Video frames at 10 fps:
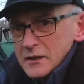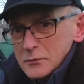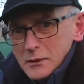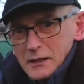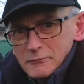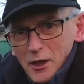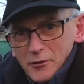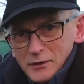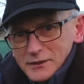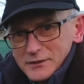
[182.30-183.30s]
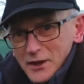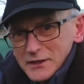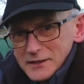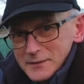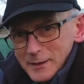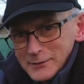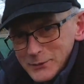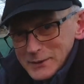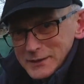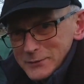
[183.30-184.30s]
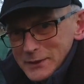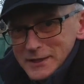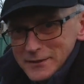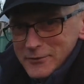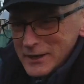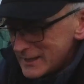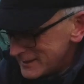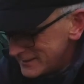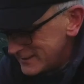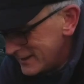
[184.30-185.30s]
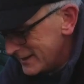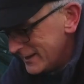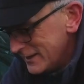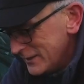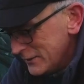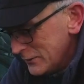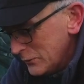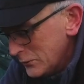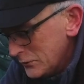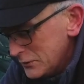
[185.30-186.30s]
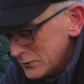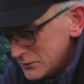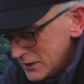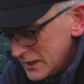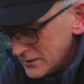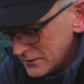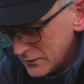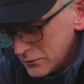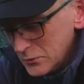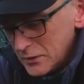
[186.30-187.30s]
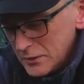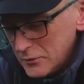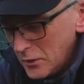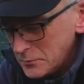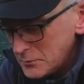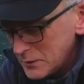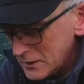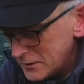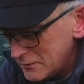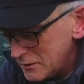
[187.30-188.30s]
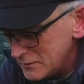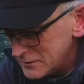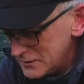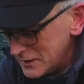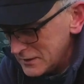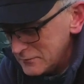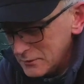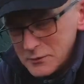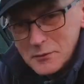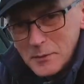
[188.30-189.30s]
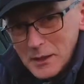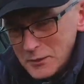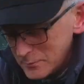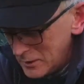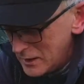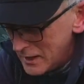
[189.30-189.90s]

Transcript: we're getting rather excited about 2023 and all the new season and all the crops we're going to grow this year. Well, I don't know about you, but I